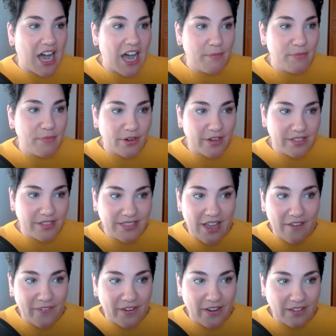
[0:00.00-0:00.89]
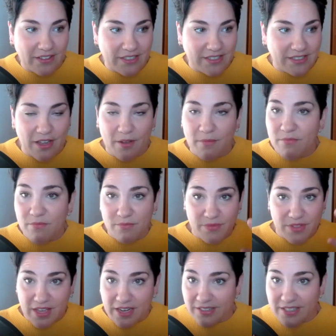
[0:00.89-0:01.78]
There is definitely
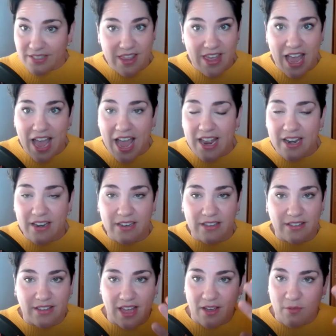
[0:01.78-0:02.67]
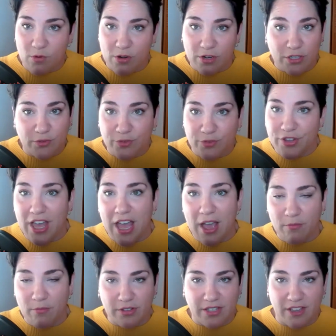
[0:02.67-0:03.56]
something to that that works for
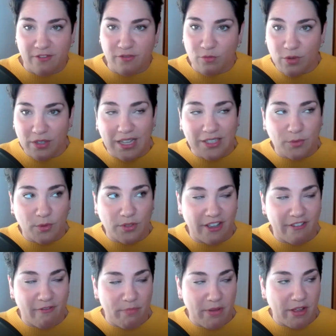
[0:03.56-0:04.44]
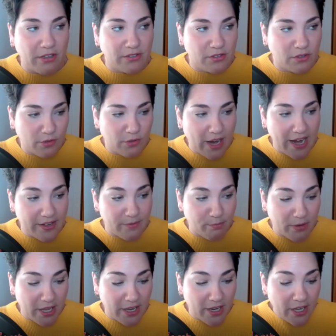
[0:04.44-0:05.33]
them. That's what they've built. Great.
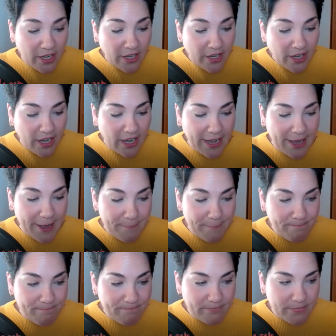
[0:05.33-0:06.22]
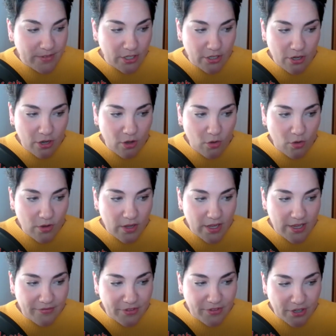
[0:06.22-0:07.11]
But,
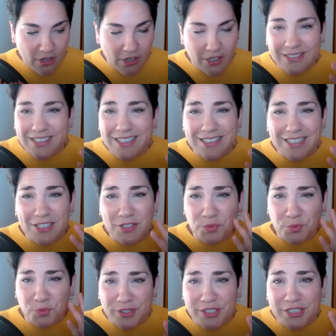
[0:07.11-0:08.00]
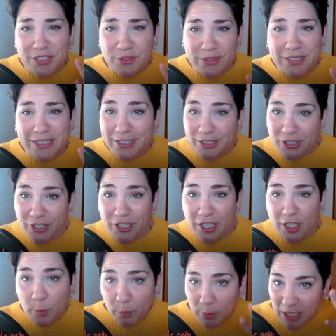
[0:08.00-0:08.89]
if the content is really, really
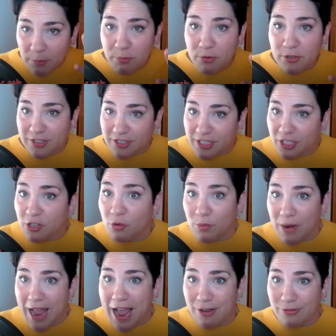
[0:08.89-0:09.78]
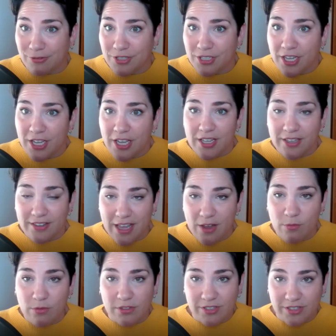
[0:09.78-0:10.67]
good, people stick around.
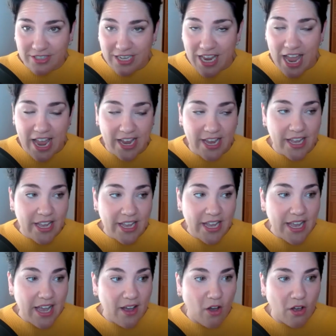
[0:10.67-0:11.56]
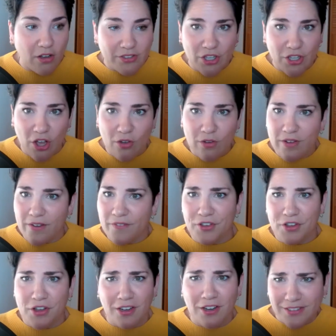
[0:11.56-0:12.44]
They will stay. Also, if
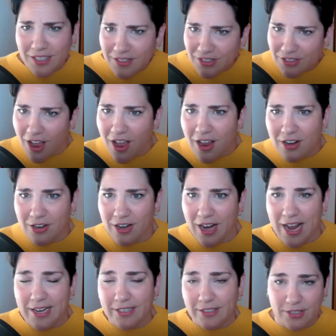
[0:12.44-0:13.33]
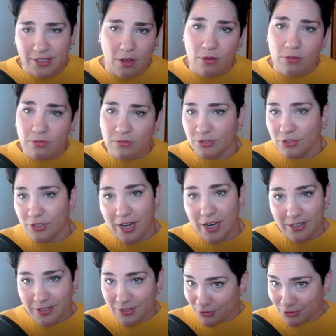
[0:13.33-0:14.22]
the content's not great, don't try
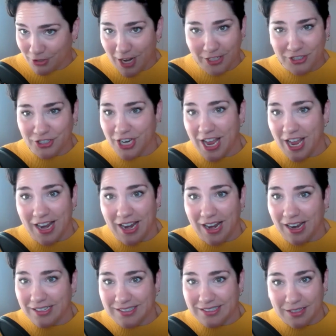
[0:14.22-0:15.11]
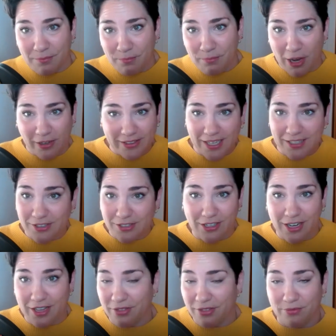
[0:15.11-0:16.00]
to stretch it. Some podcasts are
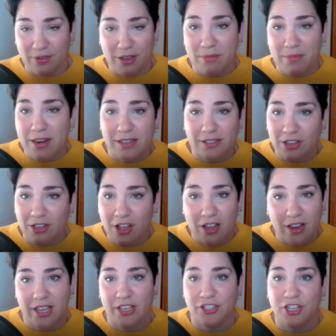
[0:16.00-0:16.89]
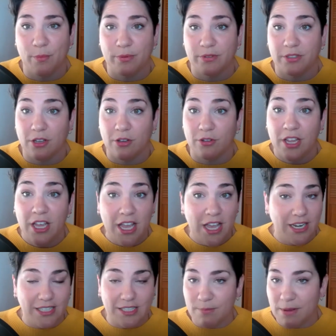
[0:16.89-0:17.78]
like 3 minutes long each episode,
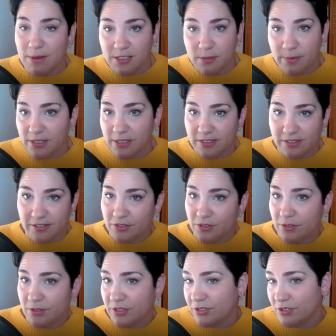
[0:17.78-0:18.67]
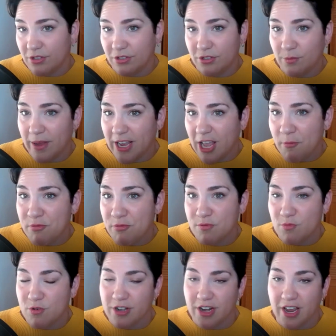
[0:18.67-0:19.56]
and it's meant to be listened to as soon as you wake up in the
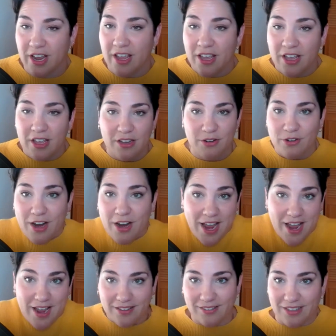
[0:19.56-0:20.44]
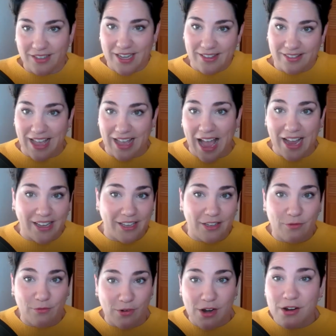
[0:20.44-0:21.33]
morning. Great. Like, that
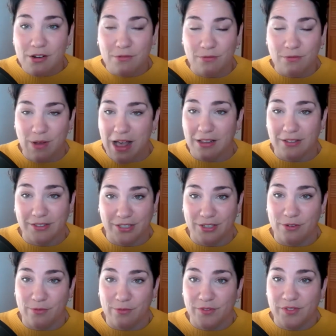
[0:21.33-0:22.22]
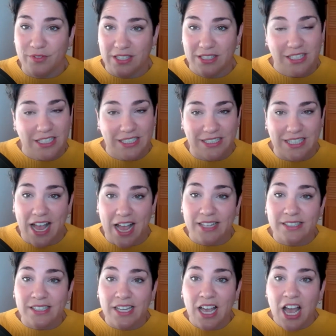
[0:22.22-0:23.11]
can work well too. We've seen
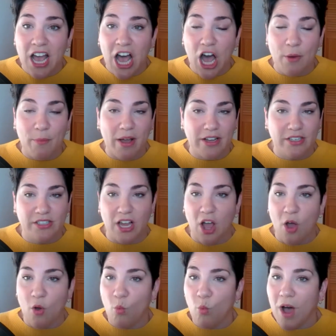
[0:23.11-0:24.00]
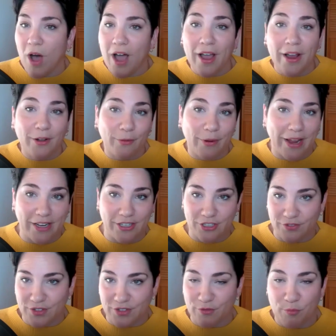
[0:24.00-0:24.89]
success amongst a wide
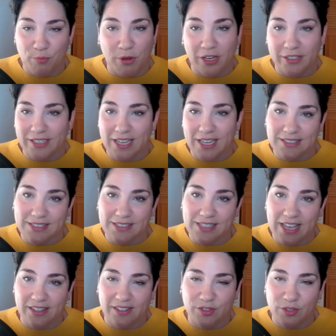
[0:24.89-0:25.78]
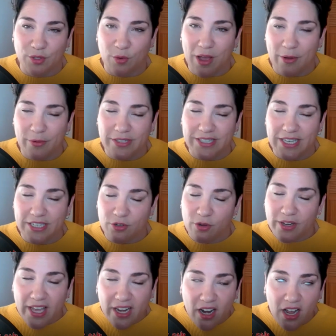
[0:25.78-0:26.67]
range of different podcast lengths. So I would say
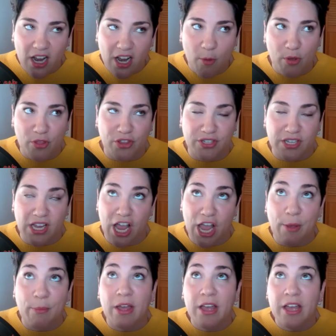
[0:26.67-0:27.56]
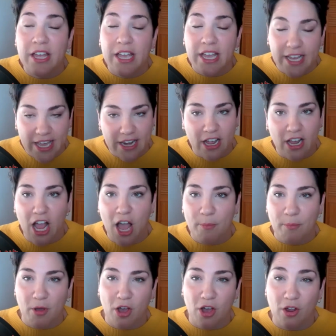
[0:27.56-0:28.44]
don't get hung up on the time. Get hung
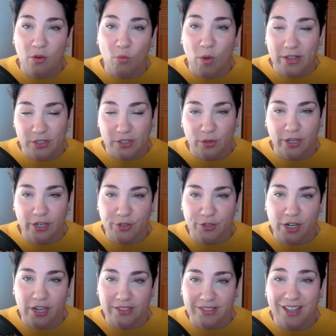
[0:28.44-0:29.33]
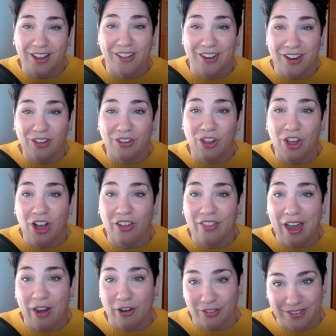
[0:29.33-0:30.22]
up on what story you're trying to sell and how long
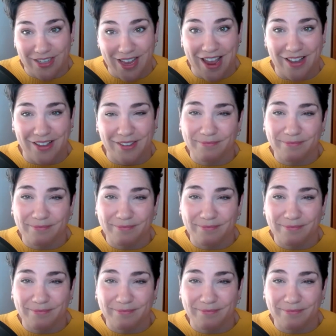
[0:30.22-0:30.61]
that'll take.